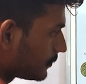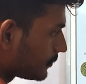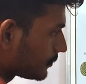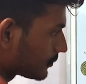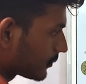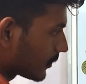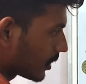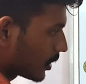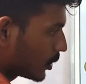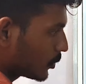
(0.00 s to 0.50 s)

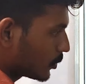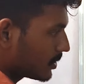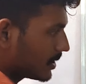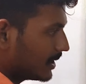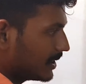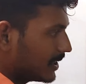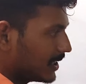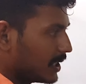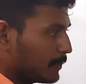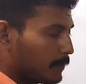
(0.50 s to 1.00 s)
You see the
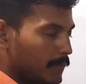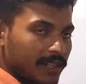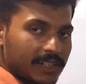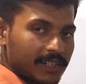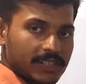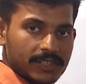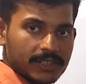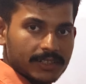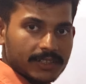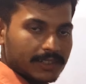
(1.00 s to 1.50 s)

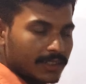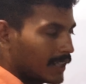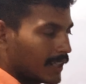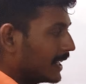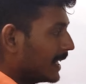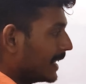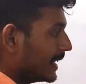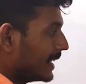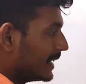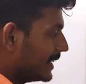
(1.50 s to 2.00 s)
depression.
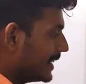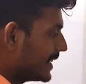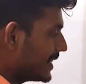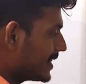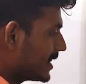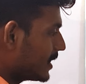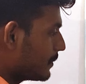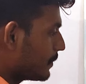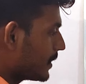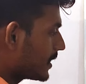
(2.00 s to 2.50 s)
This
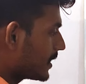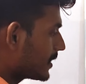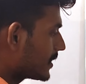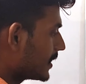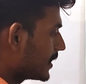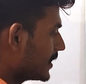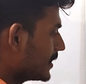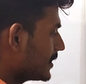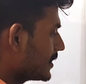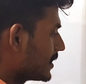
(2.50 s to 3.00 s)
depression
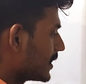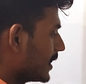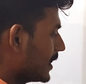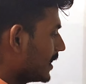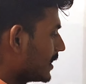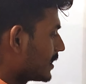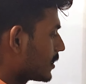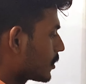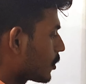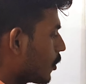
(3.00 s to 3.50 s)
is
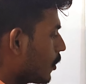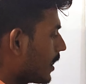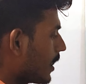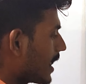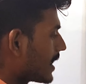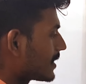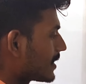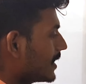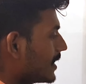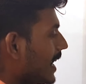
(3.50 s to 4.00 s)
called as
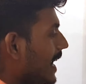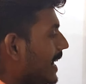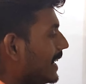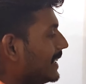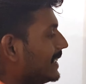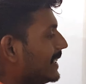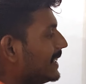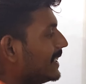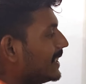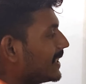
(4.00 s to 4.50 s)
the
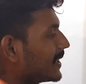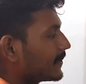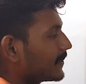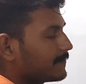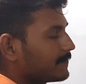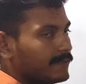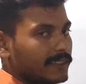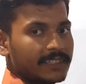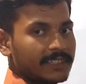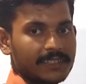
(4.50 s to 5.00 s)
anterior
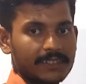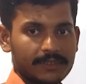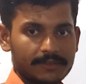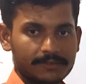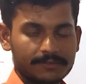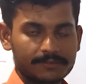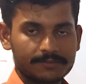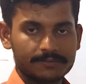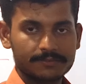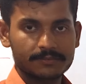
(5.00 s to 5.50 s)
fissure.
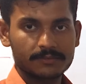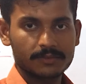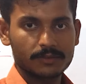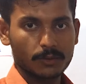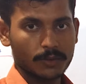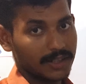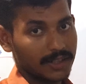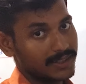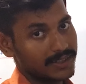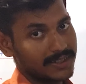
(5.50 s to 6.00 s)
Okay,
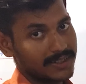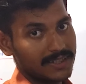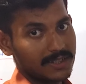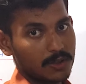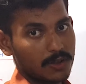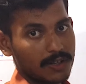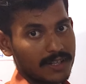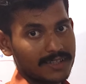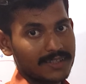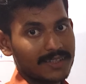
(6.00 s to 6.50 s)
this is called as
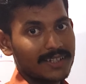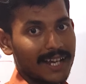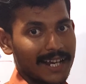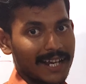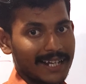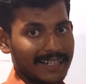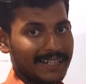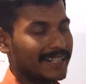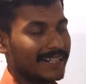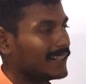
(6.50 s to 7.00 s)
the
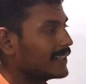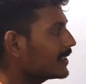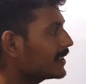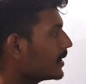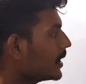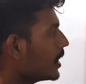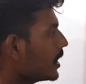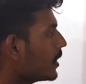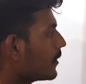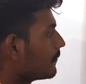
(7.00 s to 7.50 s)
anterior
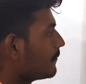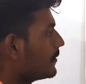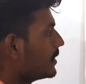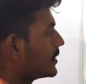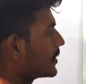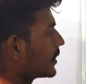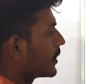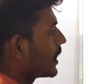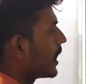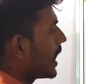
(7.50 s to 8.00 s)
fissure.
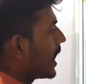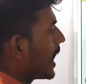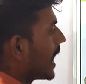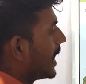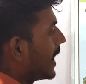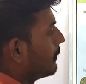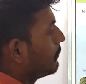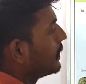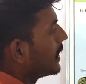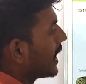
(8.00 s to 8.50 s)
And
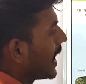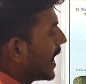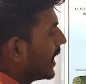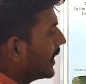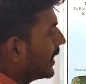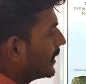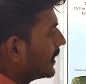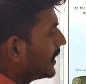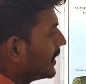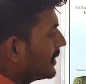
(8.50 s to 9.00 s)
behind
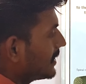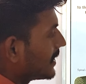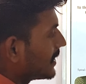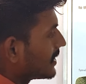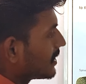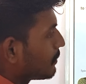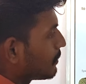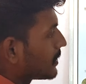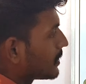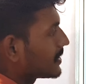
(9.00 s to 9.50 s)
this, there is the
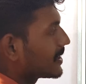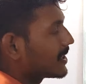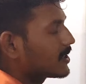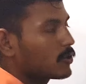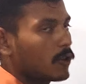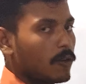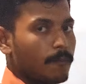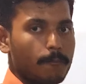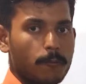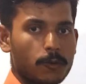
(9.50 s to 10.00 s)
presence of
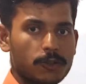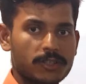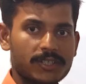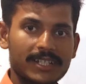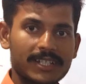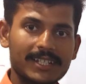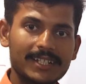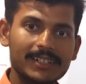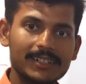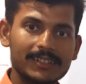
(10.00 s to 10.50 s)
posterior
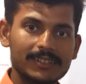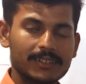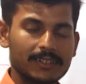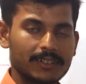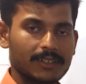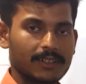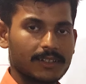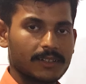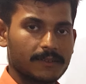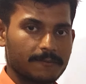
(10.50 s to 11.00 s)

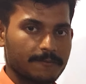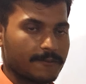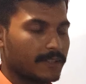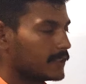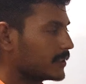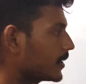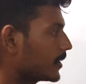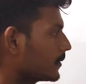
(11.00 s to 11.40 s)
fissure.